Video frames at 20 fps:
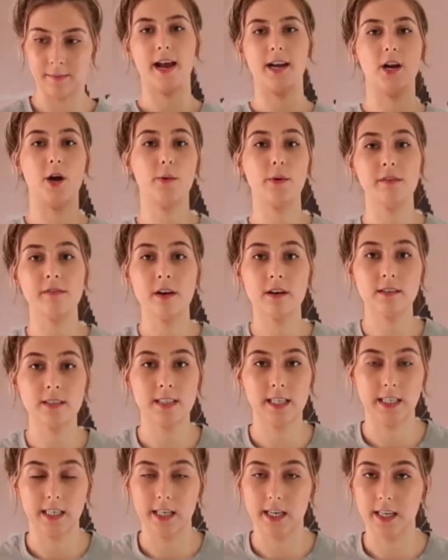I know we've all
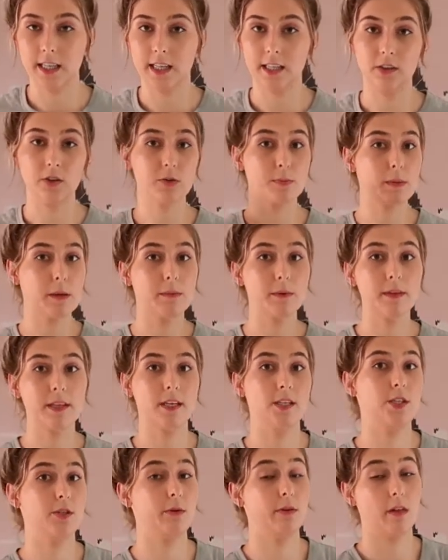seen it, like those people
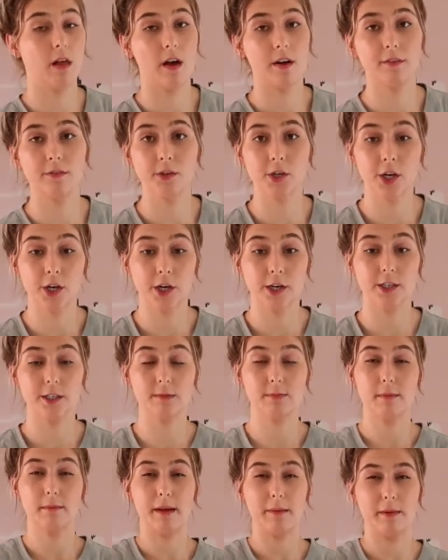that do a lot of turns
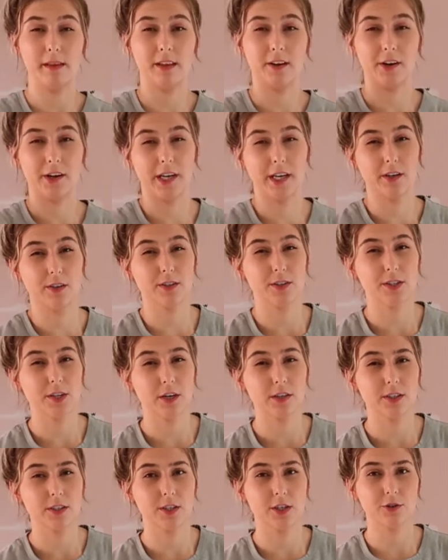but maybe their heel
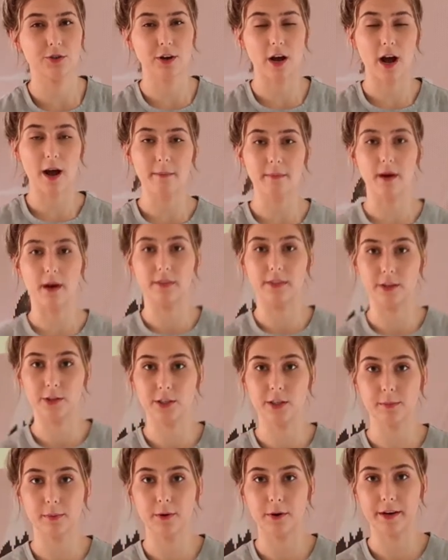starts to drop on their
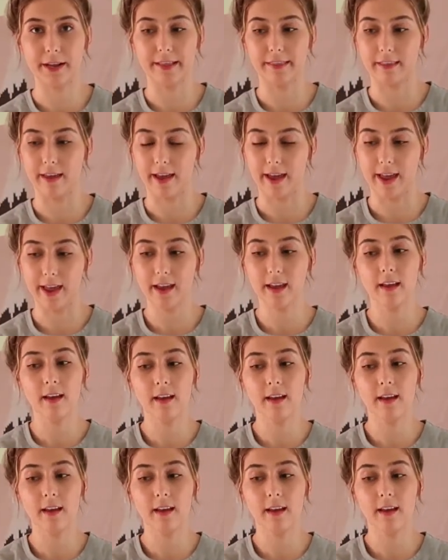supporting leg,